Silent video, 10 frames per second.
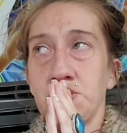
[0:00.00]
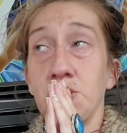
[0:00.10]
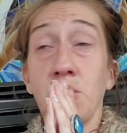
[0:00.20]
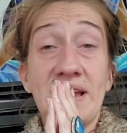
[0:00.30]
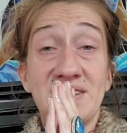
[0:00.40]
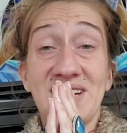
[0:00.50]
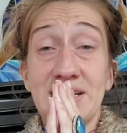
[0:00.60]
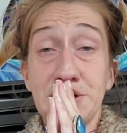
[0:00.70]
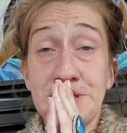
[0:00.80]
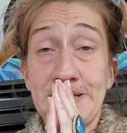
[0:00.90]
a lot of
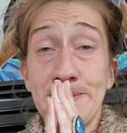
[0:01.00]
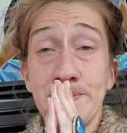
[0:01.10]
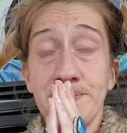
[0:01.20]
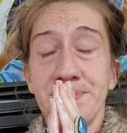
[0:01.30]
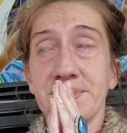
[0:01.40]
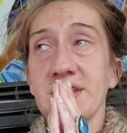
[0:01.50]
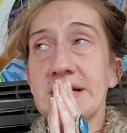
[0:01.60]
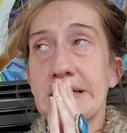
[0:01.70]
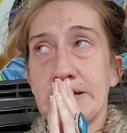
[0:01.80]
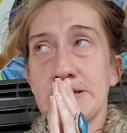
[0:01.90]
energy,
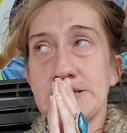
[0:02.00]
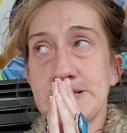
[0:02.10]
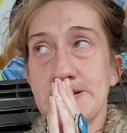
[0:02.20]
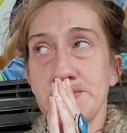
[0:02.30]
and